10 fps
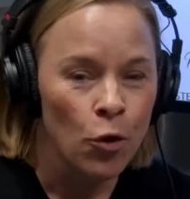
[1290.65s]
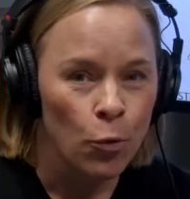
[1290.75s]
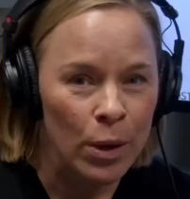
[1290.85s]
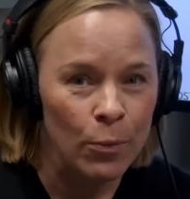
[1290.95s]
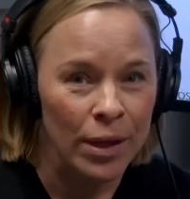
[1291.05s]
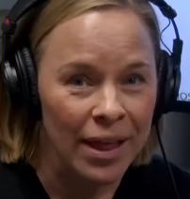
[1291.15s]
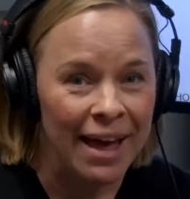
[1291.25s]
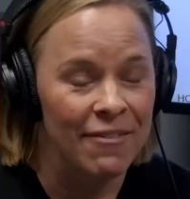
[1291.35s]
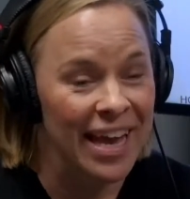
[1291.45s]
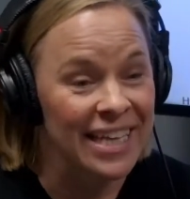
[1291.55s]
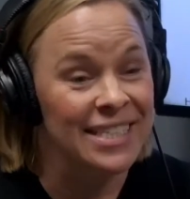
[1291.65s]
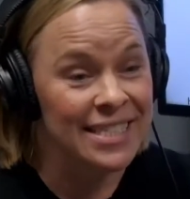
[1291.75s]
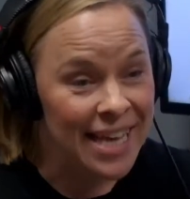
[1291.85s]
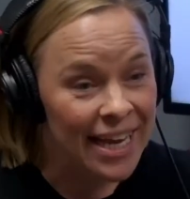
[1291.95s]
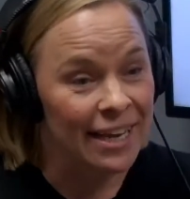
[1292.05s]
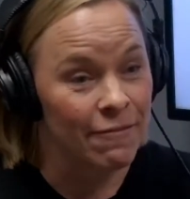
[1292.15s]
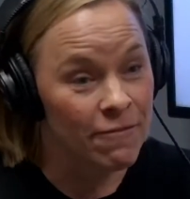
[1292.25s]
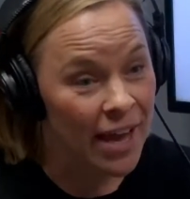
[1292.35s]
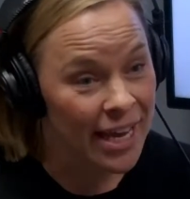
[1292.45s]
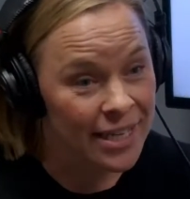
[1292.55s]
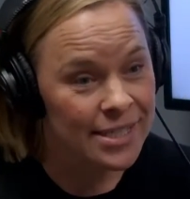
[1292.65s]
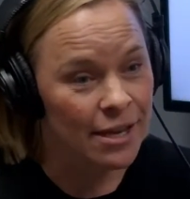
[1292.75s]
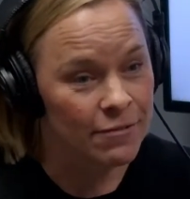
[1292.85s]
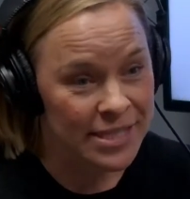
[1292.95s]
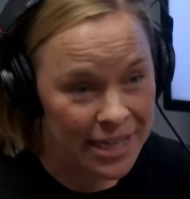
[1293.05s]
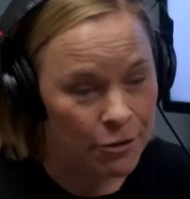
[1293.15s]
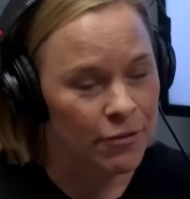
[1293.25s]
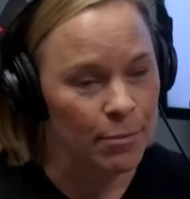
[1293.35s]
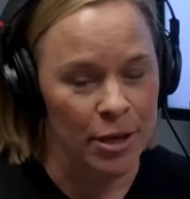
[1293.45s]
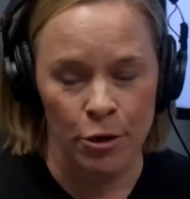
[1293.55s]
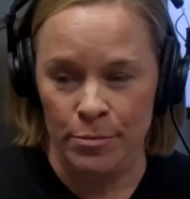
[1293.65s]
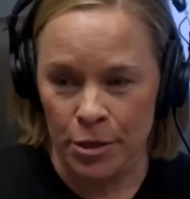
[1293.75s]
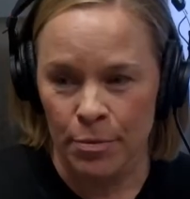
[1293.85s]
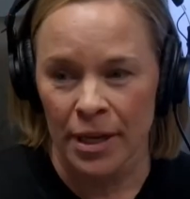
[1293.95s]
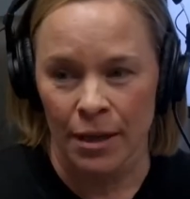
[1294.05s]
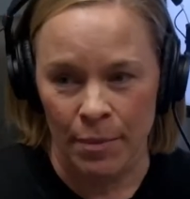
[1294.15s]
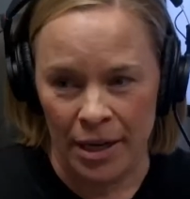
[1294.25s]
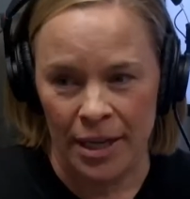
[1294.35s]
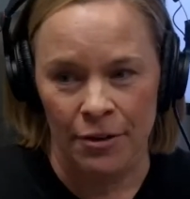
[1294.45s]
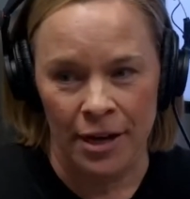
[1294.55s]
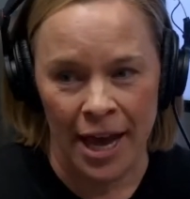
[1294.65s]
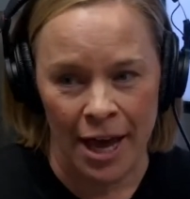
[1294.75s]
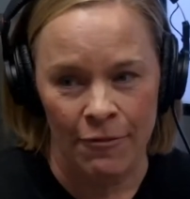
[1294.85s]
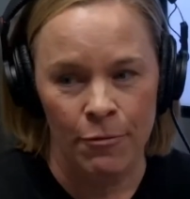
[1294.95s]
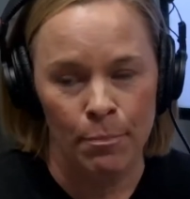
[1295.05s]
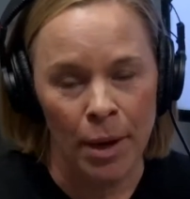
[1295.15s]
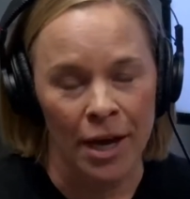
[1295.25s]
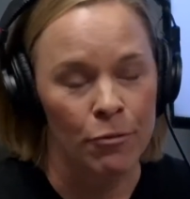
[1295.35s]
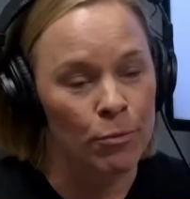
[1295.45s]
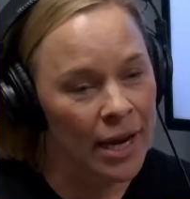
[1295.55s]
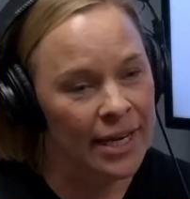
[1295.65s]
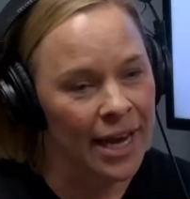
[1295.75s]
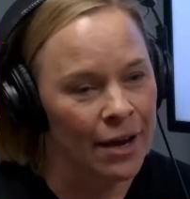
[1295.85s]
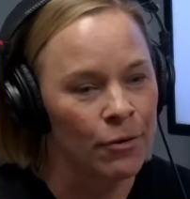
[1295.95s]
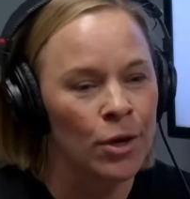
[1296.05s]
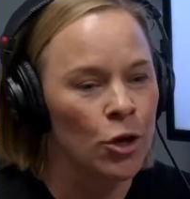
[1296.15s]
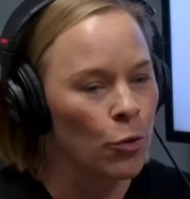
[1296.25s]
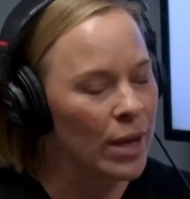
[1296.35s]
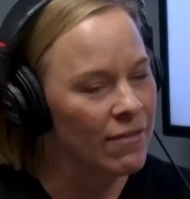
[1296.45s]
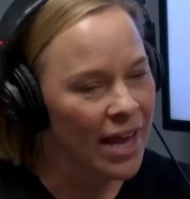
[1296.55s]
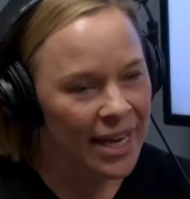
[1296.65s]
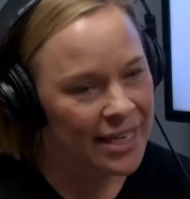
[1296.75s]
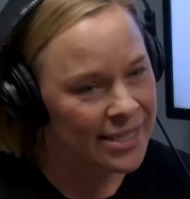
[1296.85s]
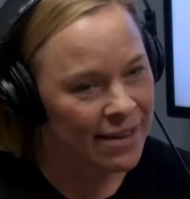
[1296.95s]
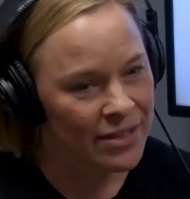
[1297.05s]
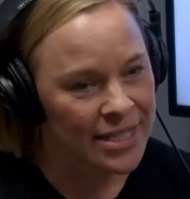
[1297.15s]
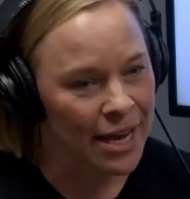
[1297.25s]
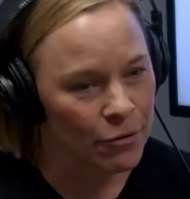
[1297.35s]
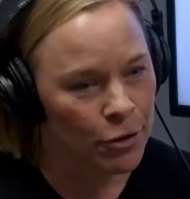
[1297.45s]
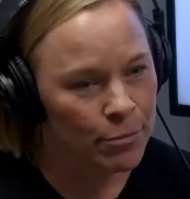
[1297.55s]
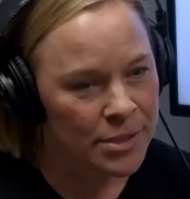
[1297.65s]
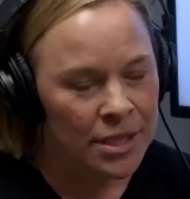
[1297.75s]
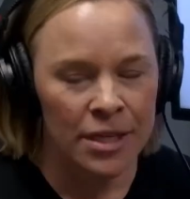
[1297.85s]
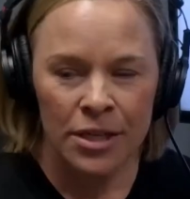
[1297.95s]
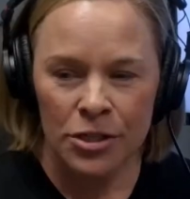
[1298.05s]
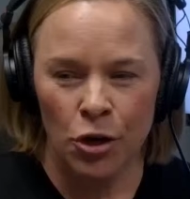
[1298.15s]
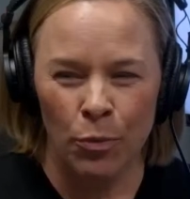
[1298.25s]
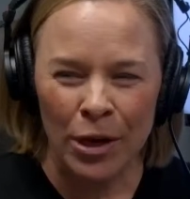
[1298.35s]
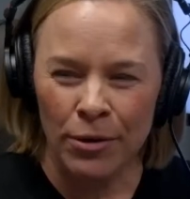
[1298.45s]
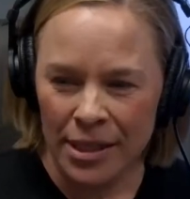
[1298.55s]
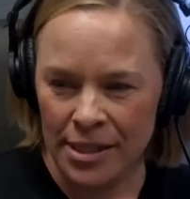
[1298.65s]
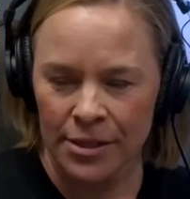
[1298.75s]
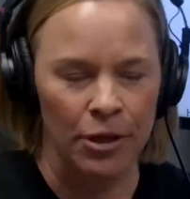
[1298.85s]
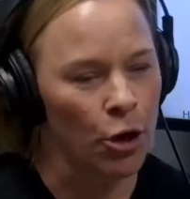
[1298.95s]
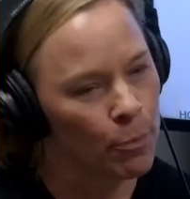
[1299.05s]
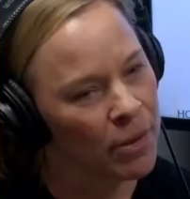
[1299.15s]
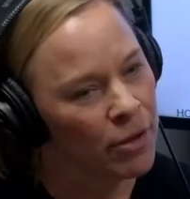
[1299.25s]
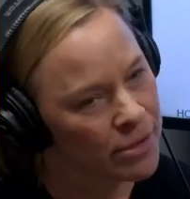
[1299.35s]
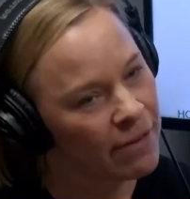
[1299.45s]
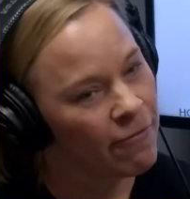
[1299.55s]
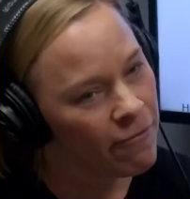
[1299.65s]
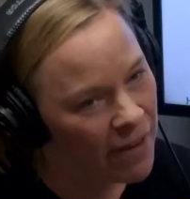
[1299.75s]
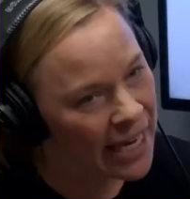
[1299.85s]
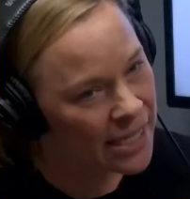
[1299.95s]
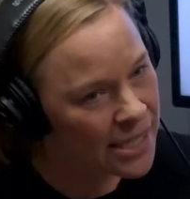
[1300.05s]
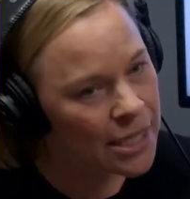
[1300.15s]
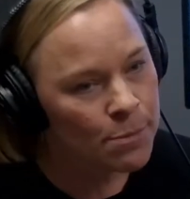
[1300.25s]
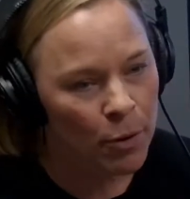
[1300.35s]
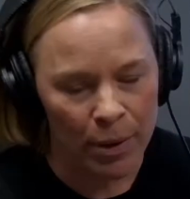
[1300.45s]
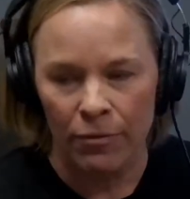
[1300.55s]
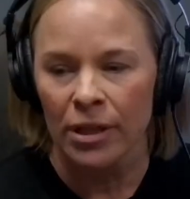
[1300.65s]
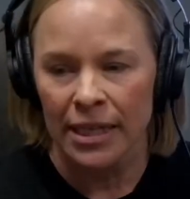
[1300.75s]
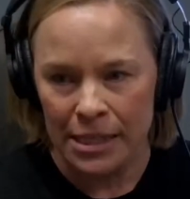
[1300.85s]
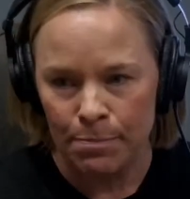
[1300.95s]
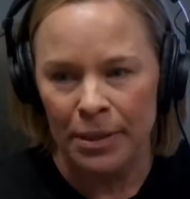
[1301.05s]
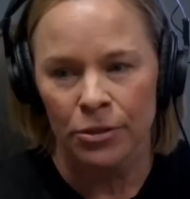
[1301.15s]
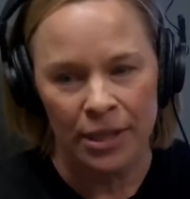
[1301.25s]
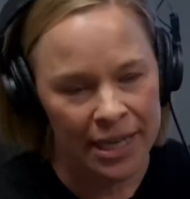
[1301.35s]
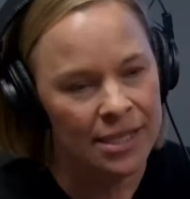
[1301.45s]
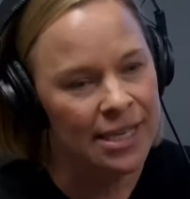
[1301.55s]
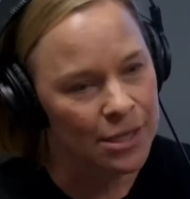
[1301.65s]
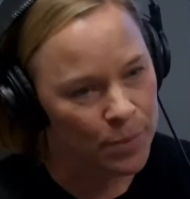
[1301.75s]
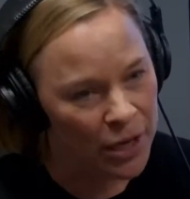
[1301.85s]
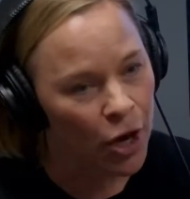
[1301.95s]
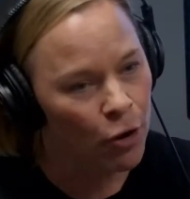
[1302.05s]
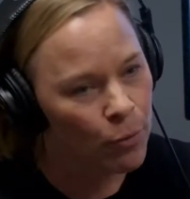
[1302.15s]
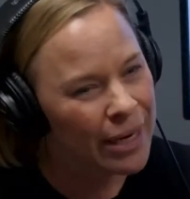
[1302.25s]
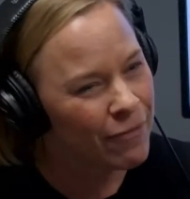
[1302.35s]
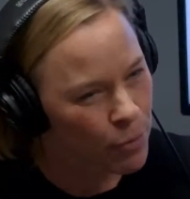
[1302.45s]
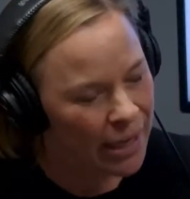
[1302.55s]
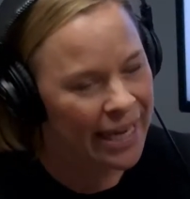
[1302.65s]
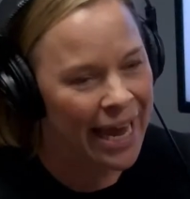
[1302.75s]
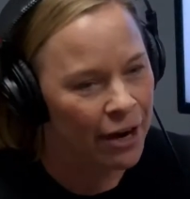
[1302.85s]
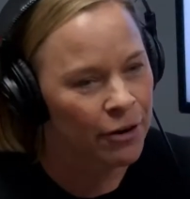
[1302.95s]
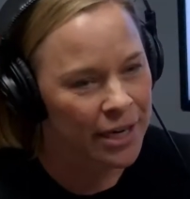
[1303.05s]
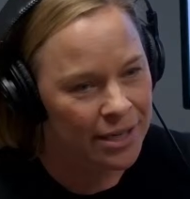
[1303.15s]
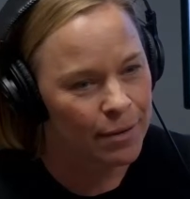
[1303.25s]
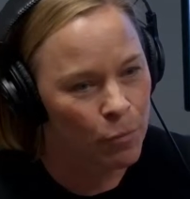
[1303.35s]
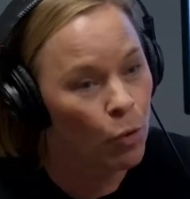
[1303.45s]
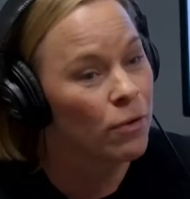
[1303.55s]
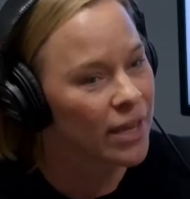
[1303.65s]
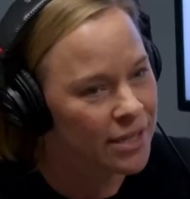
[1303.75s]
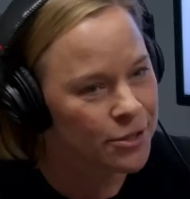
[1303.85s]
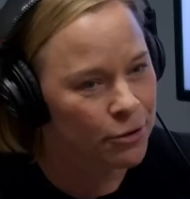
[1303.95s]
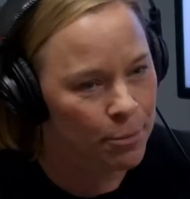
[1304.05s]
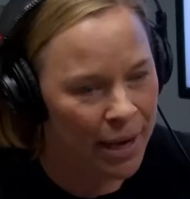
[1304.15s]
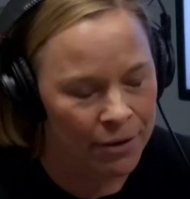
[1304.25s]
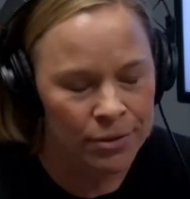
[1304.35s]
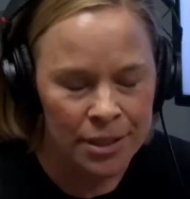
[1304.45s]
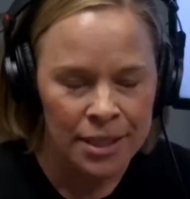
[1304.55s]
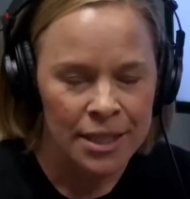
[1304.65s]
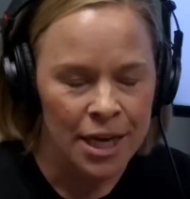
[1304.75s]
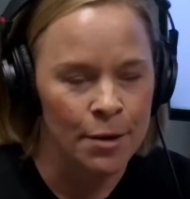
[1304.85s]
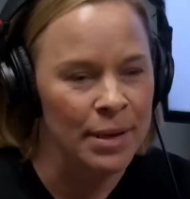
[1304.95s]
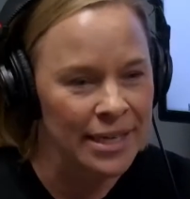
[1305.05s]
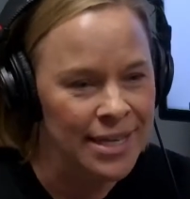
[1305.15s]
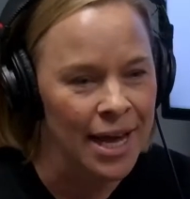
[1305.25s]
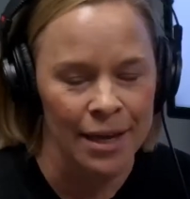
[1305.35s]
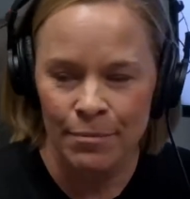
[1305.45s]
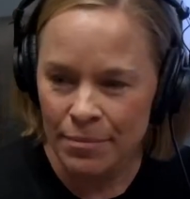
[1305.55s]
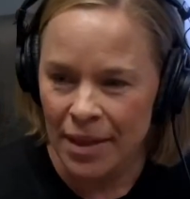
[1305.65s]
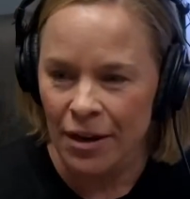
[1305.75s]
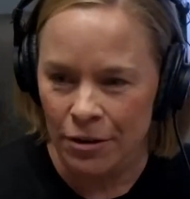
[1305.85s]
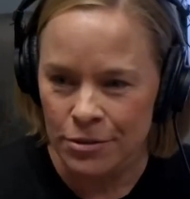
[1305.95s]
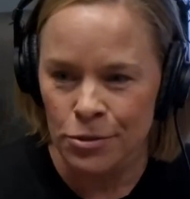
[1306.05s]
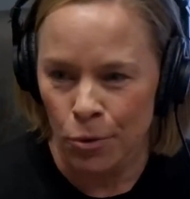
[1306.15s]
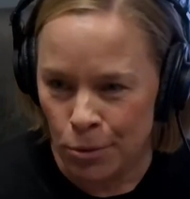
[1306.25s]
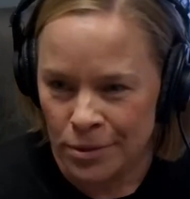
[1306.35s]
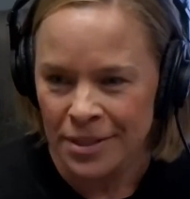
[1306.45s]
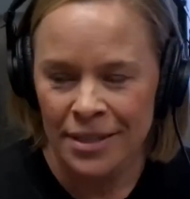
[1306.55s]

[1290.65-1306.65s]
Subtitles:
We will have a second phase of single family homes opening in about a year and a half. But right now we have 87 townhomes. So we don't necessarily open those in phases, but we release buildings as we go. We never want to carry more than a certain amount at a time that aren't sold.